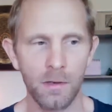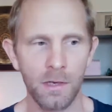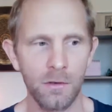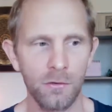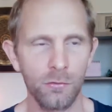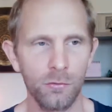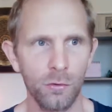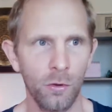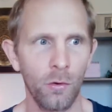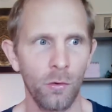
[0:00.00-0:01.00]
need to
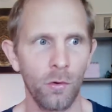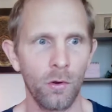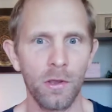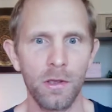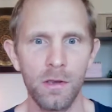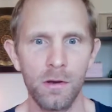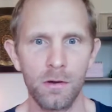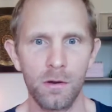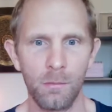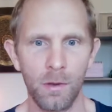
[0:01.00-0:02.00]
know or
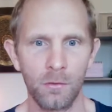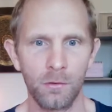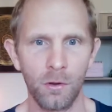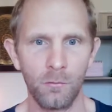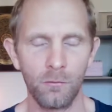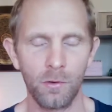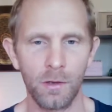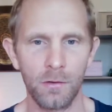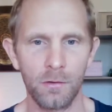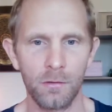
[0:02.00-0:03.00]
hear about
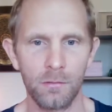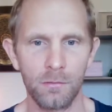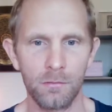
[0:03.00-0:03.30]
conflict?